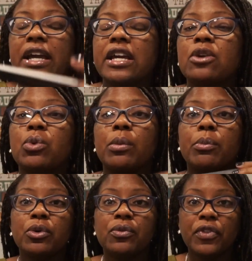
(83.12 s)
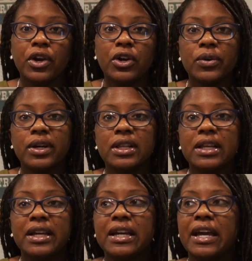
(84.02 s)
it can remove the
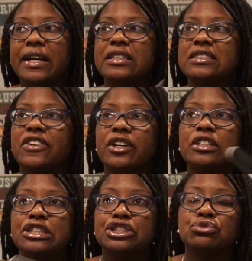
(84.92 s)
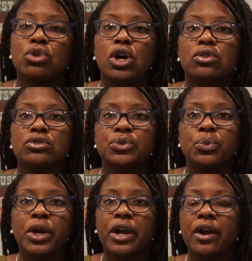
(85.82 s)
acrylic, and it's very strong to
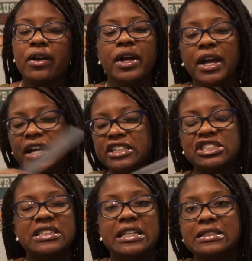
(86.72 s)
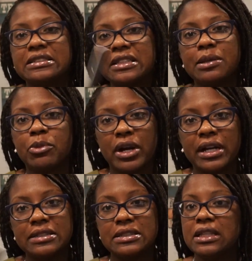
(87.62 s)
where it just instantly
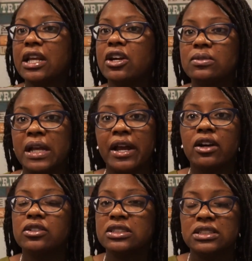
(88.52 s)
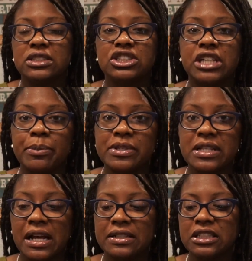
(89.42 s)
breaks the nail down into the shape and
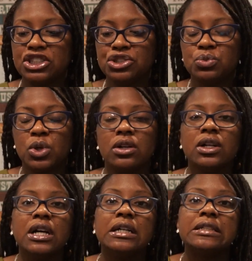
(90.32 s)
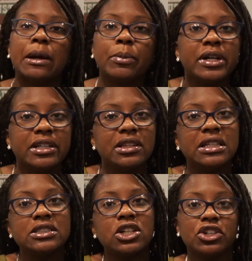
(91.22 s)
size that you want. Now putting
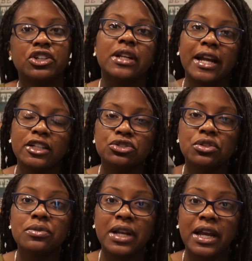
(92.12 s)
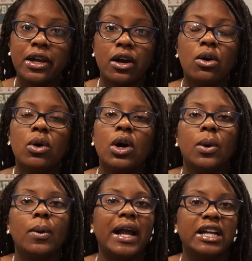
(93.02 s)
this on your natural nail
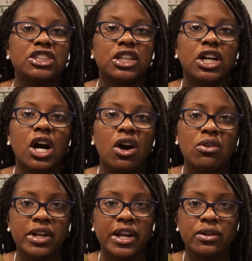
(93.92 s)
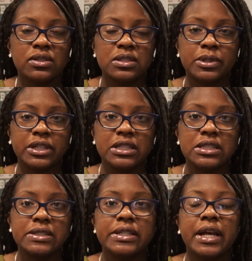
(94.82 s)
will actually cause nail
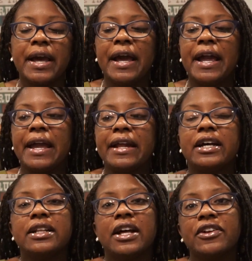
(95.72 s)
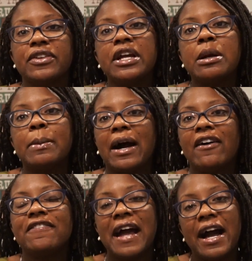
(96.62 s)
splits. And another thing
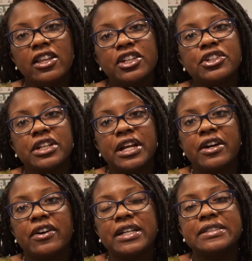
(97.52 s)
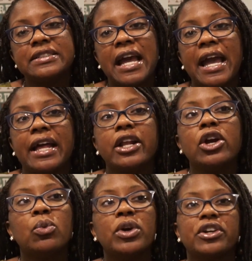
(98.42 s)
about filing your nail is that
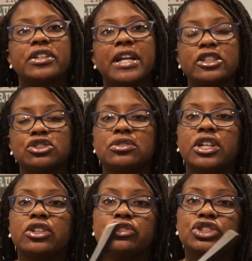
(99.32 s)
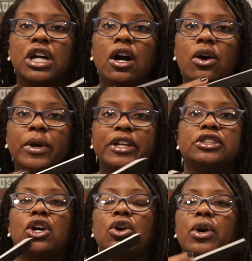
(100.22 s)
with your natural nail, you should always
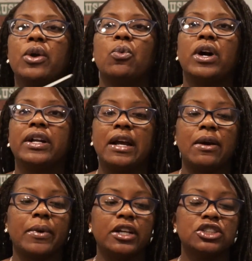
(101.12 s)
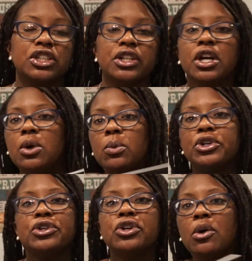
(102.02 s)
go in one direction.
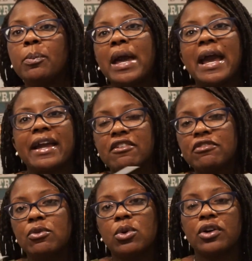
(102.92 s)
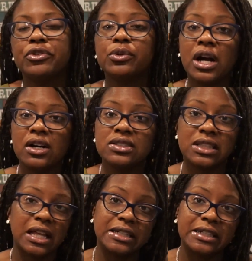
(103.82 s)
When you go back and forth, you cause a
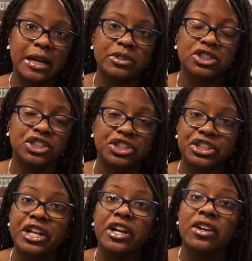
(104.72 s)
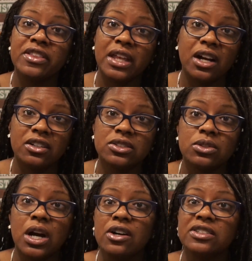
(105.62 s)
lot of damage to your nail, and that also
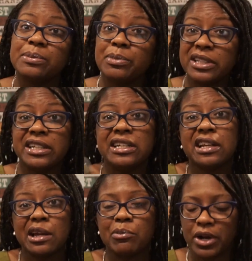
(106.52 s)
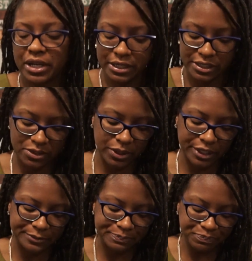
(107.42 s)
causes splitting and breaking as
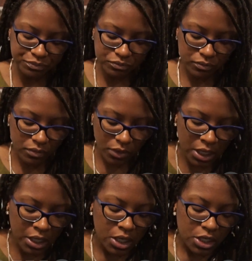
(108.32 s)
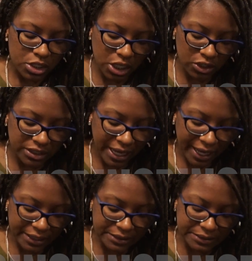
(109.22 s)
well. So
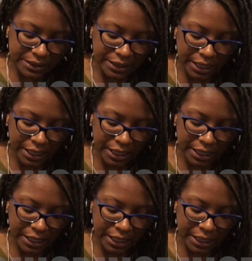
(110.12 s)
next,